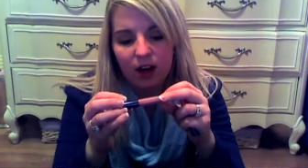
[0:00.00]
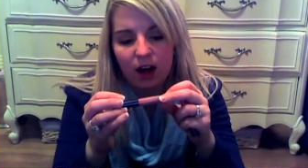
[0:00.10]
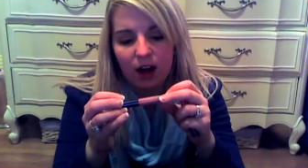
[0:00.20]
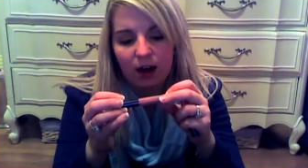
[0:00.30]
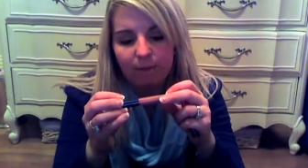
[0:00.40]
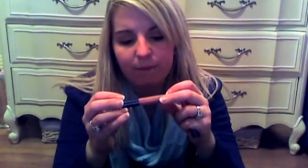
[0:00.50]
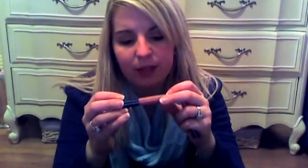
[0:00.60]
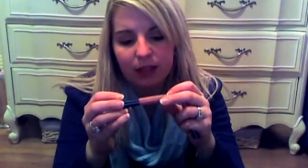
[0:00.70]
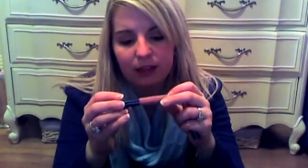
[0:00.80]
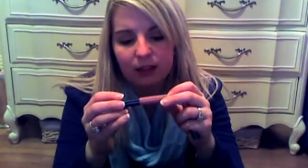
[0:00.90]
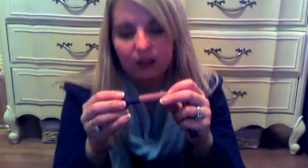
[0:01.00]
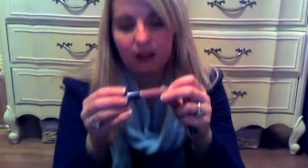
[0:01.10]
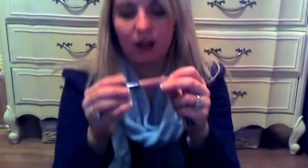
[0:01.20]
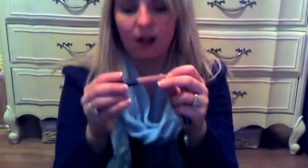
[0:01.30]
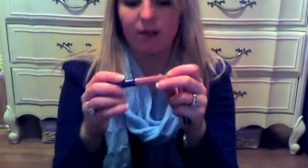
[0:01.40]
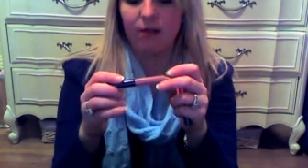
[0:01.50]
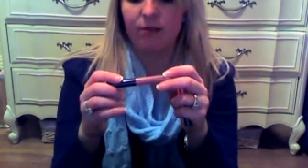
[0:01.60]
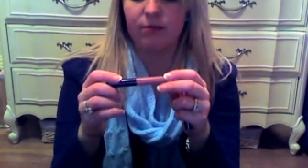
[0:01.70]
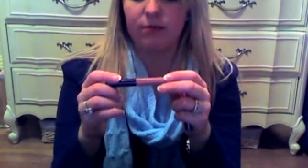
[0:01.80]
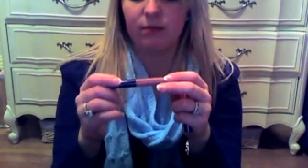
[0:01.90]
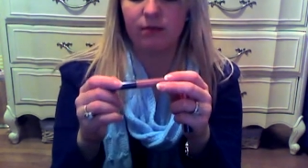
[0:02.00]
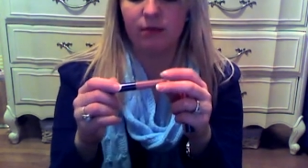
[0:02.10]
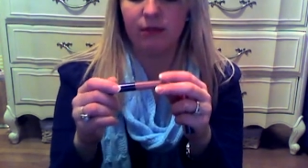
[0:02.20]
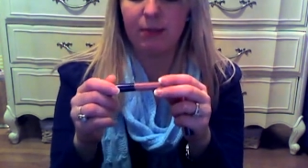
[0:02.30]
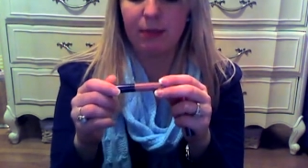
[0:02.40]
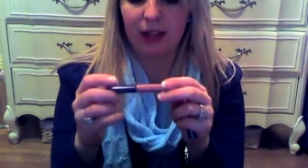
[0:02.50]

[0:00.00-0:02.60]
um, uh, lip